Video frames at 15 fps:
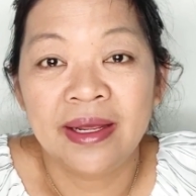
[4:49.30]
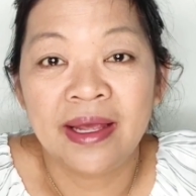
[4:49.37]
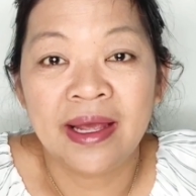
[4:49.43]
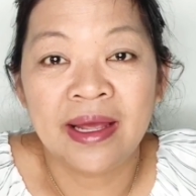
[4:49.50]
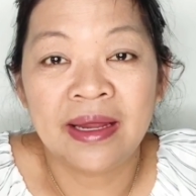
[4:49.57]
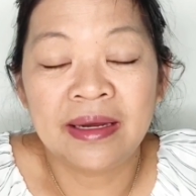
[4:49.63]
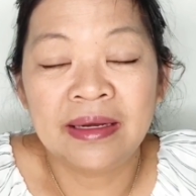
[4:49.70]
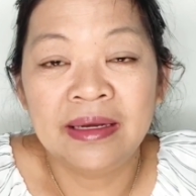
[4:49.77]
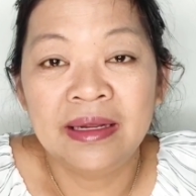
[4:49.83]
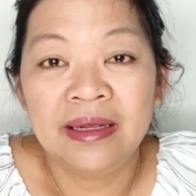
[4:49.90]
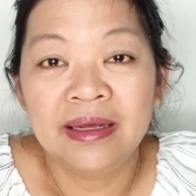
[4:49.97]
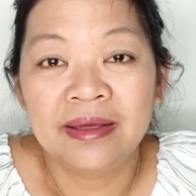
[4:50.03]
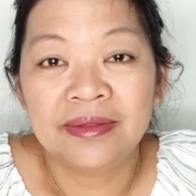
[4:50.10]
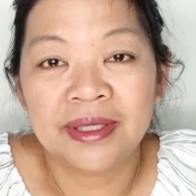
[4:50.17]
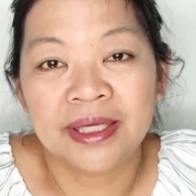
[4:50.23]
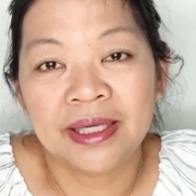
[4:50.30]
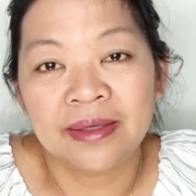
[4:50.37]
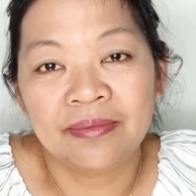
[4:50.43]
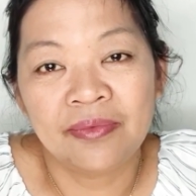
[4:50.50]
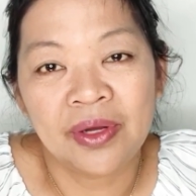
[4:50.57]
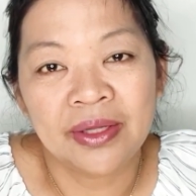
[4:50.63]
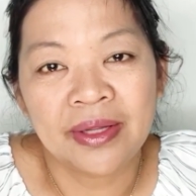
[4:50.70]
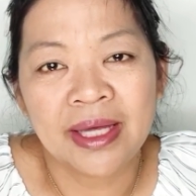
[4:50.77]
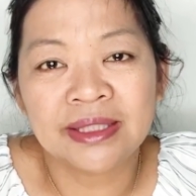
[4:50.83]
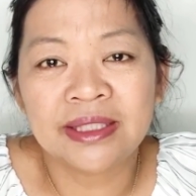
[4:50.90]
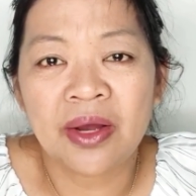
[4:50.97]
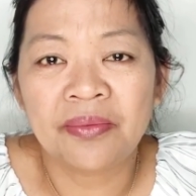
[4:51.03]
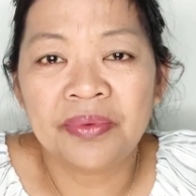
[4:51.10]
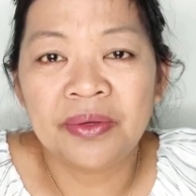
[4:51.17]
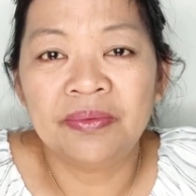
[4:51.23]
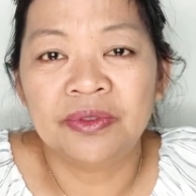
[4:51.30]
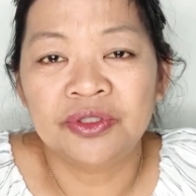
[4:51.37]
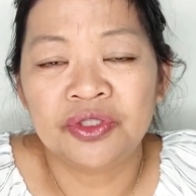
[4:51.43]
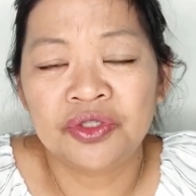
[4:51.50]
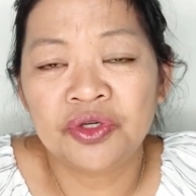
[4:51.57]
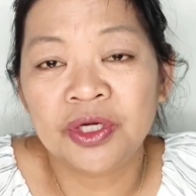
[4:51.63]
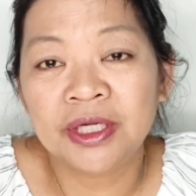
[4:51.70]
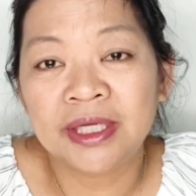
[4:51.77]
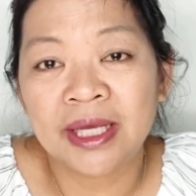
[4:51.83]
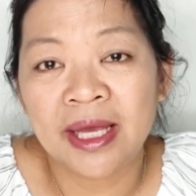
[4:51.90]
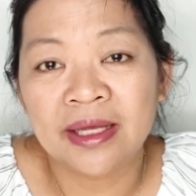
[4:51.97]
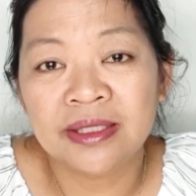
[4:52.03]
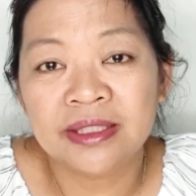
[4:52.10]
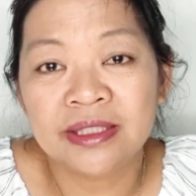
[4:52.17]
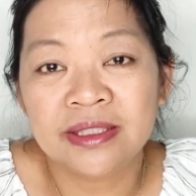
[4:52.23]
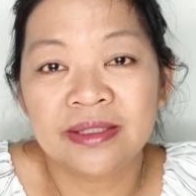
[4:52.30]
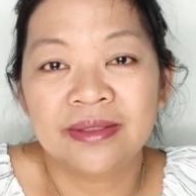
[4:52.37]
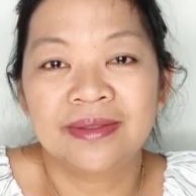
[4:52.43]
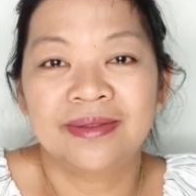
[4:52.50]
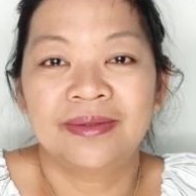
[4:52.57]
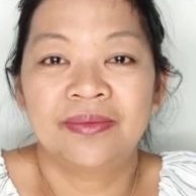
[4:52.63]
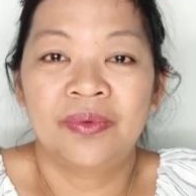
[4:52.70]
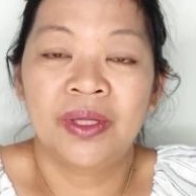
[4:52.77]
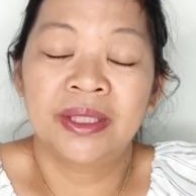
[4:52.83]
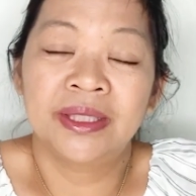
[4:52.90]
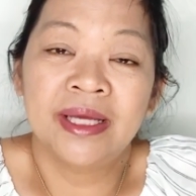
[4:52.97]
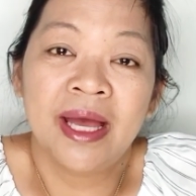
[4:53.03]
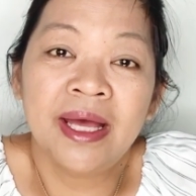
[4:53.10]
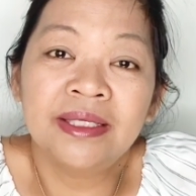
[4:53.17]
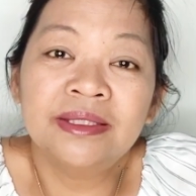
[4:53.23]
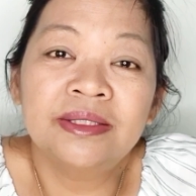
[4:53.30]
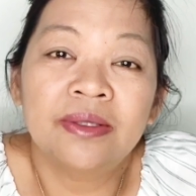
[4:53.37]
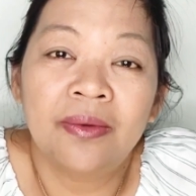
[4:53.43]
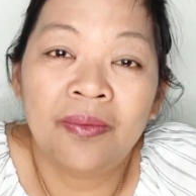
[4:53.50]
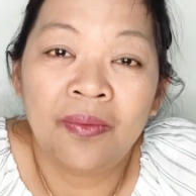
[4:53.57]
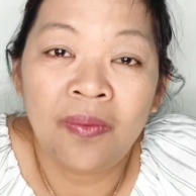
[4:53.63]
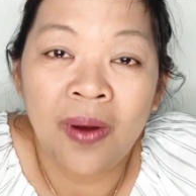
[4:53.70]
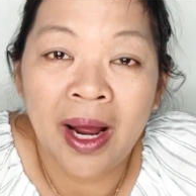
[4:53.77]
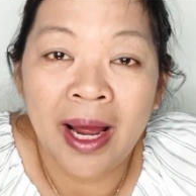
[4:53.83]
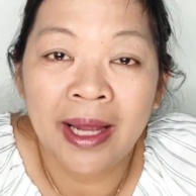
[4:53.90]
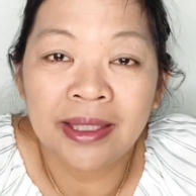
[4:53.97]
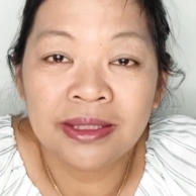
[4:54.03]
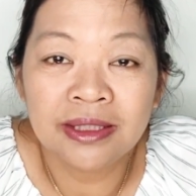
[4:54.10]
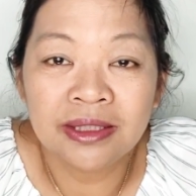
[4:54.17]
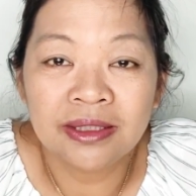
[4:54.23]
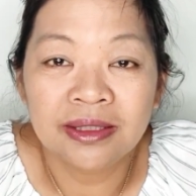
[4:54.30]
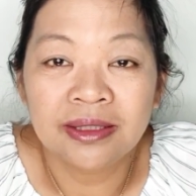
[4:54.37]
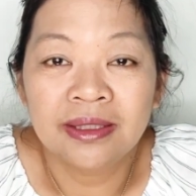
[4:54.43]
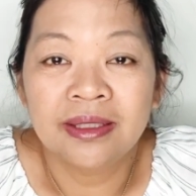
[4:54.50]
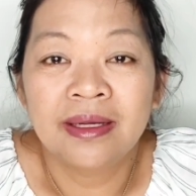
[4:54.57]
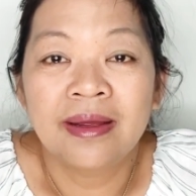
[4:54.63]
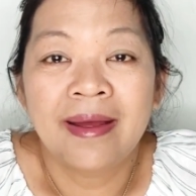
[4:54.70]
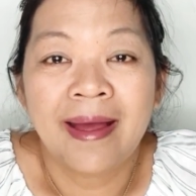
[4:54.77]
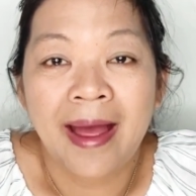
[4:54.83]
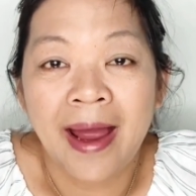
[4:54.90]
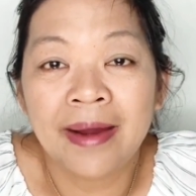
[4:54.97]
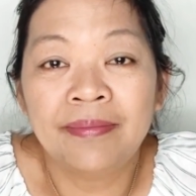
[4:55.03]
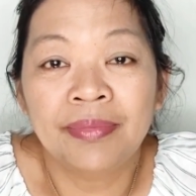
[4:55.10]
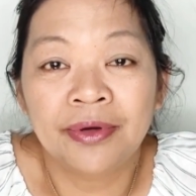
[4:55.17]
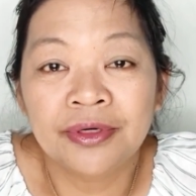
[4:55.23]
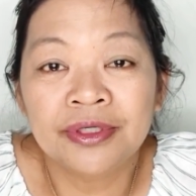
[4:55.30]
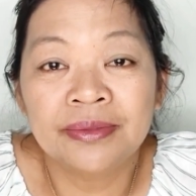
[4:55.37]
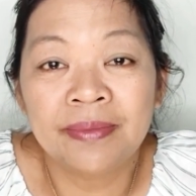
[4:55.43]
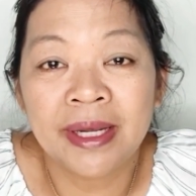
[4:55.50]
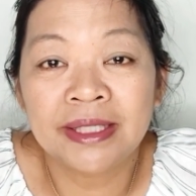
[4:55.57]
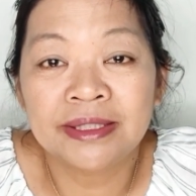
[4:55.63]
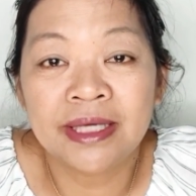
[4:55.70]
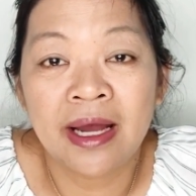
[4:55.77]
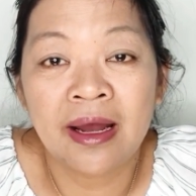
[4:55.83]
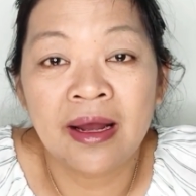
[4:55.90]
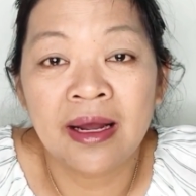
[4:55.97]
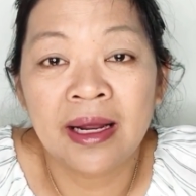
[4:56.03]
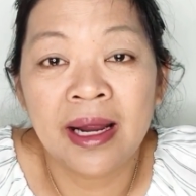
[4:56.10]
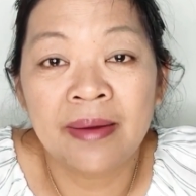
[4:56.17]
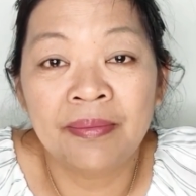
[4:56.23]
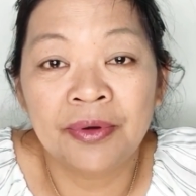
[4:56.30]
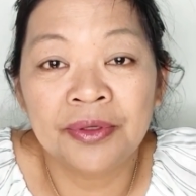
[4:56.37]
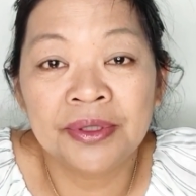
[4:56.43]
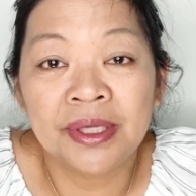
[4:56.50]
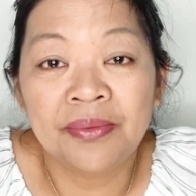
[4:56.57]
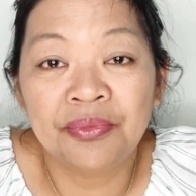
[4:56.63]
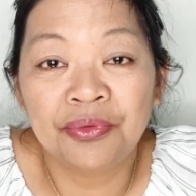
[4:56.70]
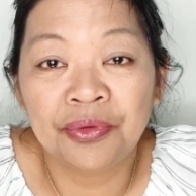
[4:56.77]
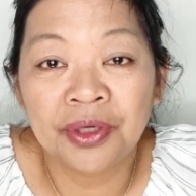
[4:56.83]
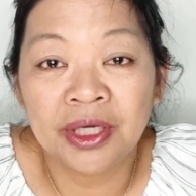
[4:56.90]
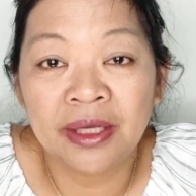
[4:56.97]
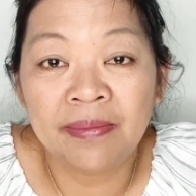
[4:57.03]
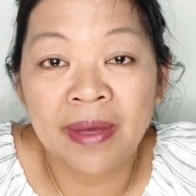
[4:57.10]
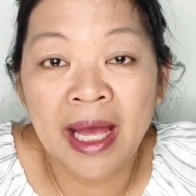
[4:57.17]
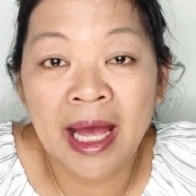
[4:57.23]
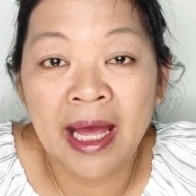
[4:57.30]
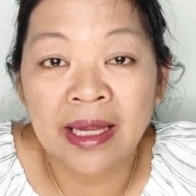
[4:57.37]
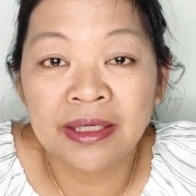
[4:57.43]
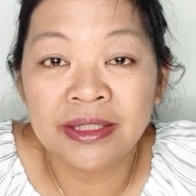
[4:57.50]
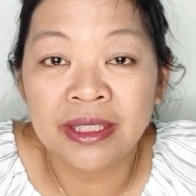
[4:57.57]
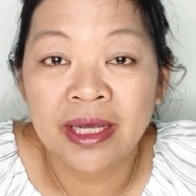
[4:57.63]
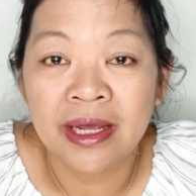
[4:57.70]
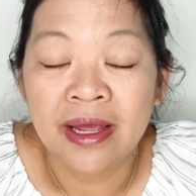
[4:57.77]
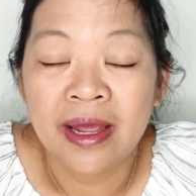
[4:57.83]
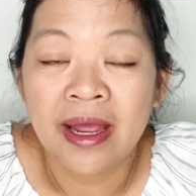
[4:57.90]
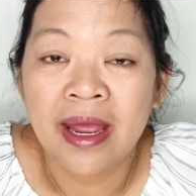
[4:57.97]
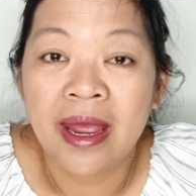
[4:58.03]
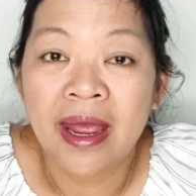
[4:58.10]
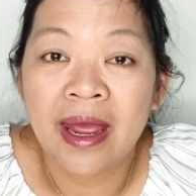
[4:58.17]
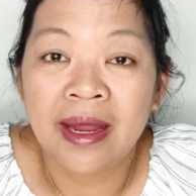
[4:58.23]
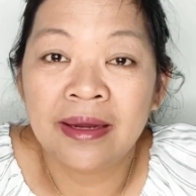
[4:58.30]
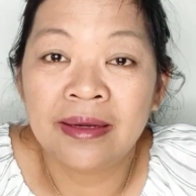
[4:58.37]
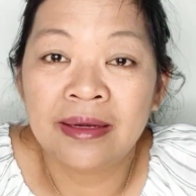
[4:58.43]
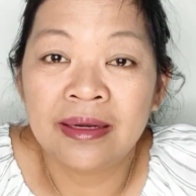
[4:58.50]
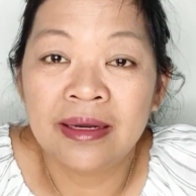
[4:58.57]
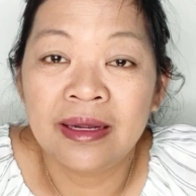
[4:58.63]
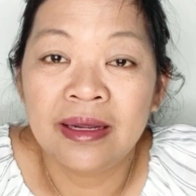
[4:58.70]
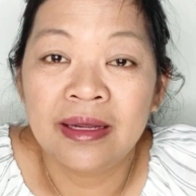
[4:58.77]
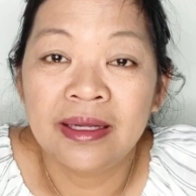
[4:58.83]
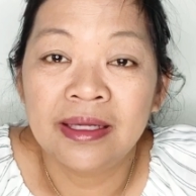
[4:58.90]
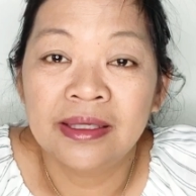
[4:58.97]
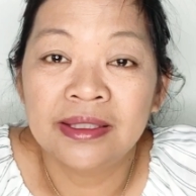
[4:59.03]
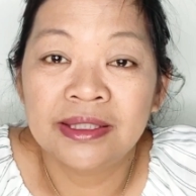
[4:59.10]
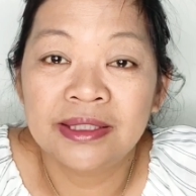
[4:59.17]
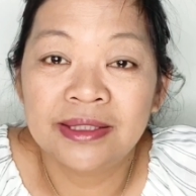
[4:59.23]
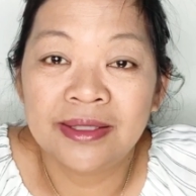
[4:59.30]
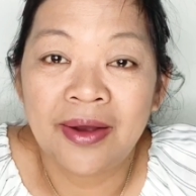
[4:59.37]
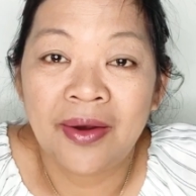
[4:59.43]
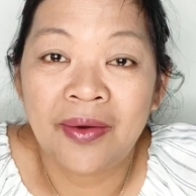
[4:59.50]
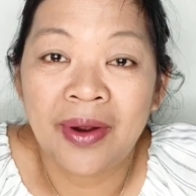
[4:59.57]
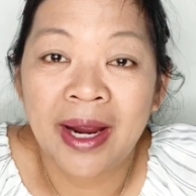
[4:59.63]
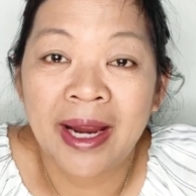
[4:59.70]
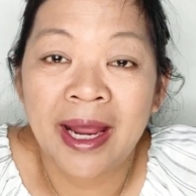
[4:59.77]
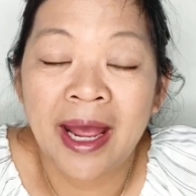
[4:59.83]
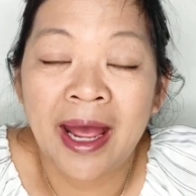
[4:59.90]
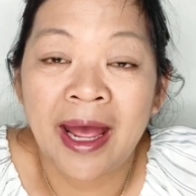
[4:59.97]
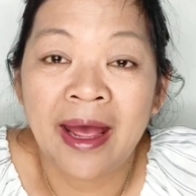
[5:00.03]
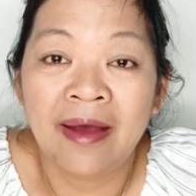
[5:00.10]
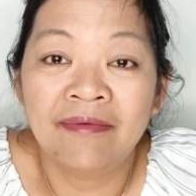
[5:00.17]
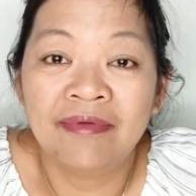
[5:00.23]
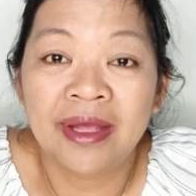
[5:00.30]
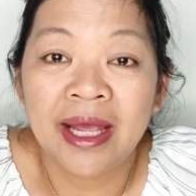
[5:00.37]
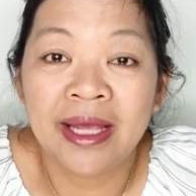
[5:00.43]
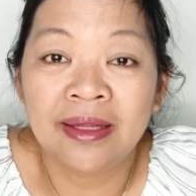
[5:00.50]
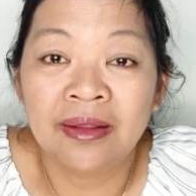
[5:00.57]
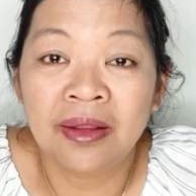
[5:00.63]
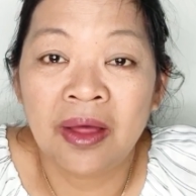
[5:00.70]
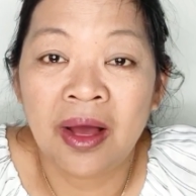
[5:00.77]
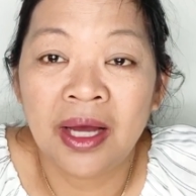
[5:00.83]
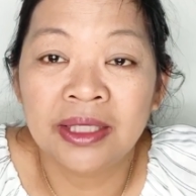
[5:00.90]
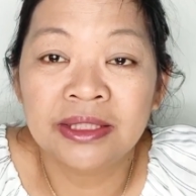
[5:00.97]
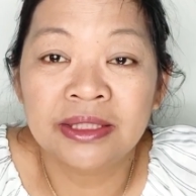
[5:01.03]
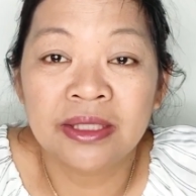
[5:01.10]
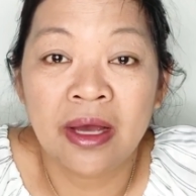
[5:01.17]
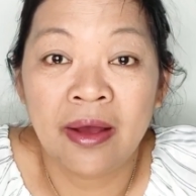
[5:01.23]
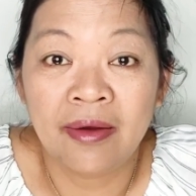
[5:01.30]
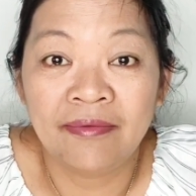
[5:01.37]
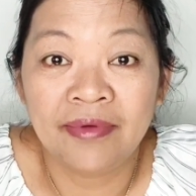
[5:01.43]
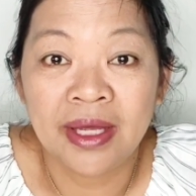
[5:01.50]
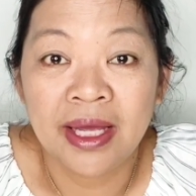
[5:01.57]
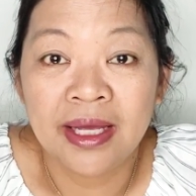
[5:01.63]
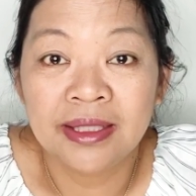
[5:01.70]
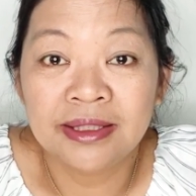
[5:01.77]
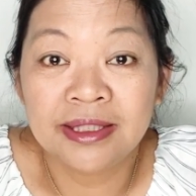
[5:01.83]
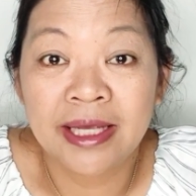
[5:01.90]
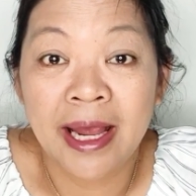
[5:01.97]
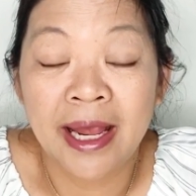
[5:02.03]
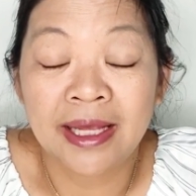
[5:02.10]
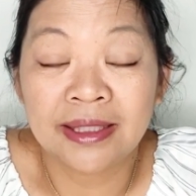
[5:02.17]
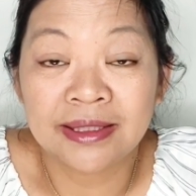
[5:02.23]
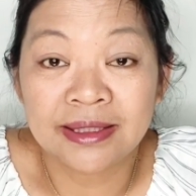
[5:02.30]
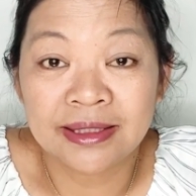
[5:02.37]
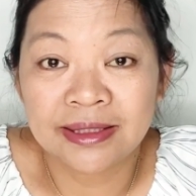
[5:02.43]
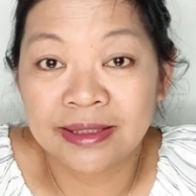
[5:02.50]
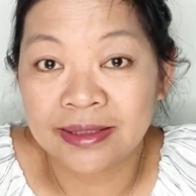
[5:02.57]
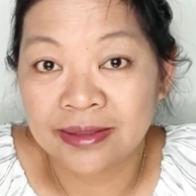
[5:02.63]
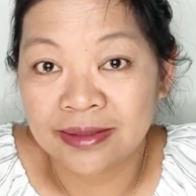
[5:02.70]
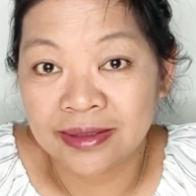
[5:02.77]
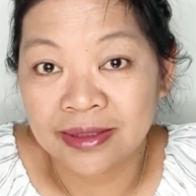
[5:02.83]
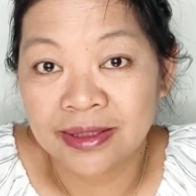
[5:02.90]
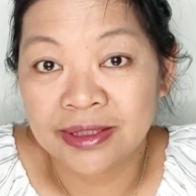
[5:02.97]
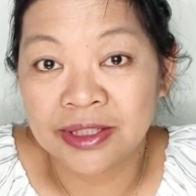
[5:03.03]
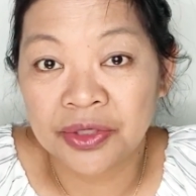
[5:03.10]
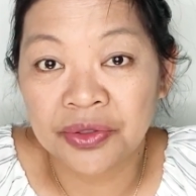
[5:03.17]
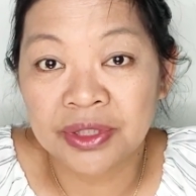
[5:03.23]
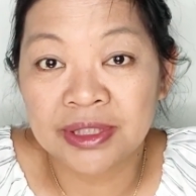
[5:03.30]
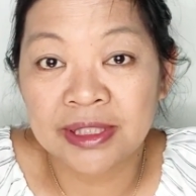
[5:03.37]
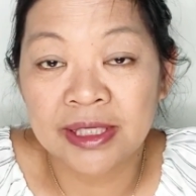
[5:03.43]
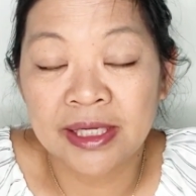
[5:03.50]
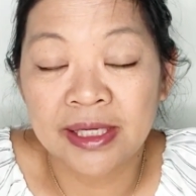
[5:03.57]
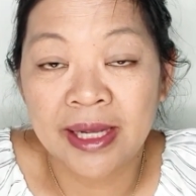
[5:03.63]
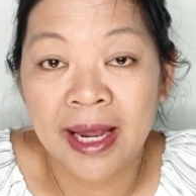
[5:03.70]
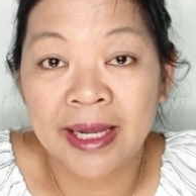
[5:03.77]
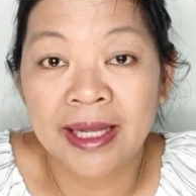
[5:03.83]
and thinking, well, that's how people drink it. Well, guess what? I burned my tongue. I burned it pretty bad. And so I have a loss of taste. Seriously, I